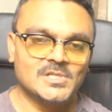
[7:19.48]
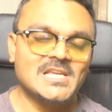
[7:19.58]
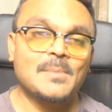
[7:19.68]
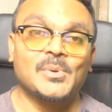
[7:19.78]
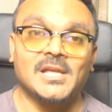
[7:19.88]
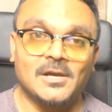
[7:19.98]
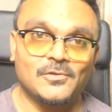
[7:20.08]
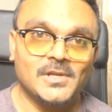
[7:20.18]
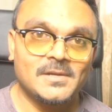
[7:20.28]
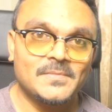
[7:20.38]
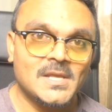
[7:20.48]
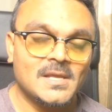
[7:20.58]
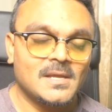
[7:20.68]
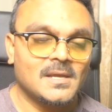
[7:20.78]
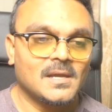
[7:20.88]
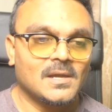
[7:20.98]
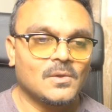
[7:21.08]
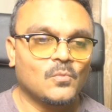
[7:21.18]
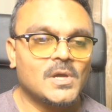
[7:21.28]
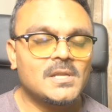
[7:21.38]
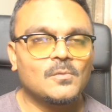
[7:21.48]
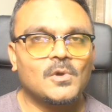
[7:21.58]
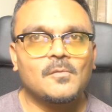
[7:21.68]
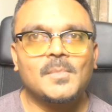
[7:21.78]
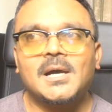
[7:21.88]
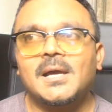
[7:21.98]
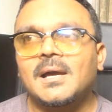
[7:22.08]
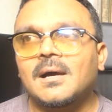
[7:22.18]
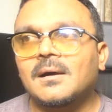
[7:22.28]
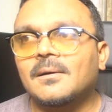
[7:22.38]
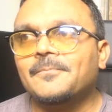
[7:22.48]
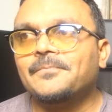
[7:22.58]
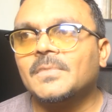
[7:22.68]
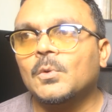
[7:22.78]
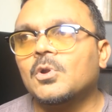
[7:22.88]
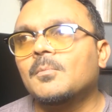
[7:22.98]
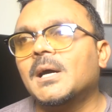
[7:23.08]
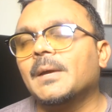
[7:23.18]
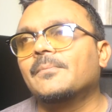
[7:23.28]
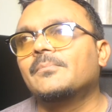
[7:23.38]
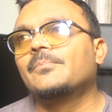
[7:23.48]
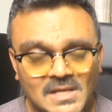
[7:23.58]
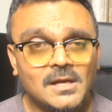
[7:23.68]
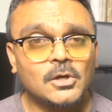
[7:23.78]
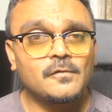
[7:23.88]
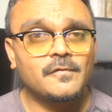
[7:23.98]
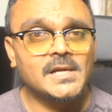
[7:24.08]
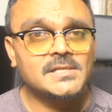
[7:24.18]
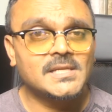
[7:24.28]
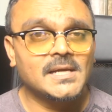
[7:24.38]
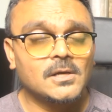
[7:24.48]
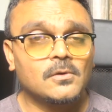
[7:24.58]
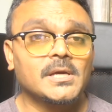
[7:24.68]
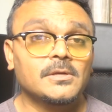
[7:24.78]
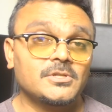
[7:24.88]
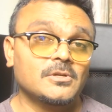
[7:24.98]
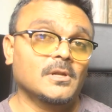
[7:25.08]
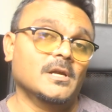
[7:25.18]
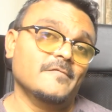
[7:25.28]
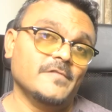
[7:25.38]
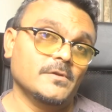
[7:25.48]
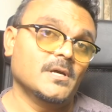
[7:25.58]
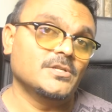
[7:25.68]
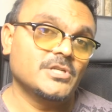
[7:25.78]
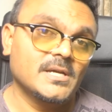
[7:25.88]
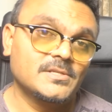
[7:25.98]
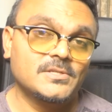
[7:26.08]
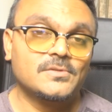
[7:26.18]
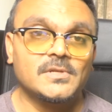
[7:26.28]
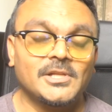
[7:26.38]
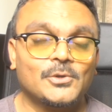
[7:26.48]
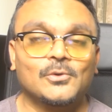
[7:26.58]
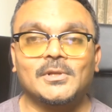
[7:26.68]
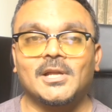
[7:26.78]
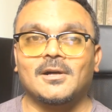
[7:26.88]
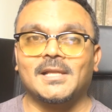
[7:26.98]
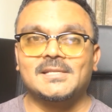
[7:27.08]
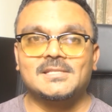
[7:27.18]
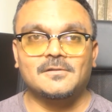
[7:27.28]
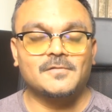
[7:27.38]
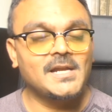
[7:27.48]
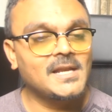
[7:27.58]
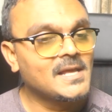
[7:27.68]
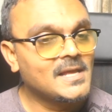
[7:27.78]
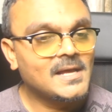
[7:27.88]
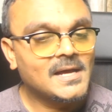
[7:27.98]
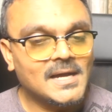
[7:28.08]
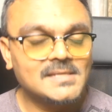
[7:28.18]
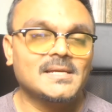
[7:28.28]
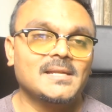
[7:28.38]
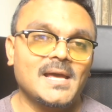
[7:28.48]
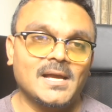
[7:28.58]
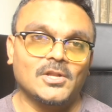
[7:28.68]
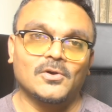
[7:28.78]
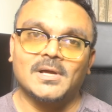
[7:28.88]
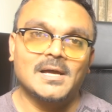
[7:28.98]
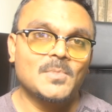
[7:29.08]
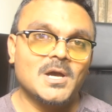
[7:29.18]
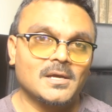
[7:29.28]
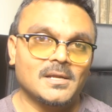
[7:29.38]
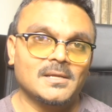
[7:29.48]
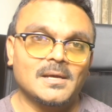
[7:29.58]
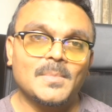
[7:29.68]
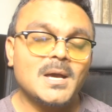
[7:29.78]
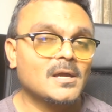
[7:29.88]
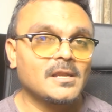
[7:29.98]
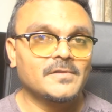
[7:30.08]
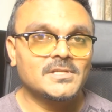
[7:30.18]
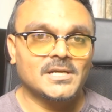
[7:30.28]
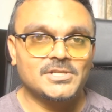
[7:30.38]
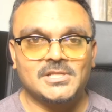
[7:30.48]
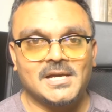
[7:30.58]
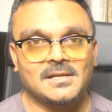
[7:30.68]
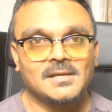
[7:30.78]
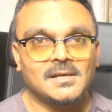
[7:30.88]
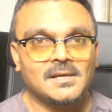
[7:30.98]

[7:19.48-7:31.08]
happening out there. One of my good friends said, okay, you should learn Vue.js. It's really cool and all that stuff, right? I said, heck no, I'm not gonna even touch that